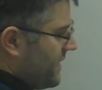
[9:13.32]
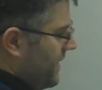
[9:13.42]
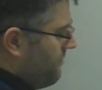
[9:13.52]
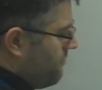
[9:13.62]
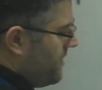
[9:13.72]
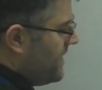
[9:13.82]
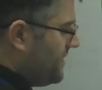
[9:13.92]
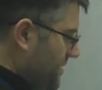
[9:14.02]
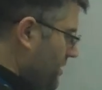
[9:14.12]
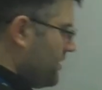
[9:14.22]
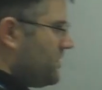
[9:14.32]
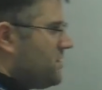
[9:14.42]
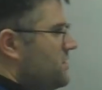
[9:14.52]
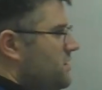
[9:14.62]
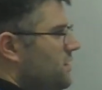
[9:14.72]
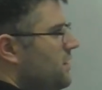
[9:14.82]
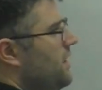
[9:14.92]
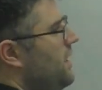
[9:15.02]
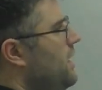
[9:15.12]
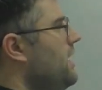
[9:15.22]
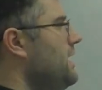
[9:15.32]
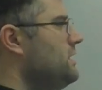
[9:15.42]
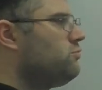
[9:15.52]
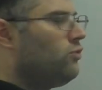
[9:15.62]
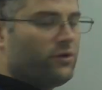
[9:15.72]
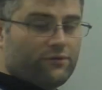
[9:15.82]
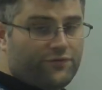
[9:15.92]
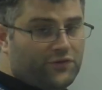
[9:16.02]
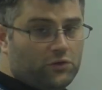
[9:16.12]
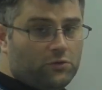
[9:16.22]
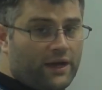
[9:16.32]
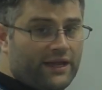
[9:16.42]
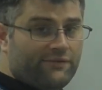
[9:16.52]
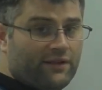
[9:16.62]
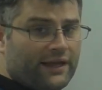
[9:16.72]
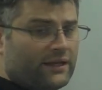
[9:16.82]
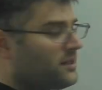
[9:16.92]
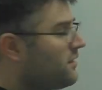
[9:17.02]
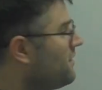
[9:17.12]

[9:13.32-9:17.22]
in meters, is one full wavelength.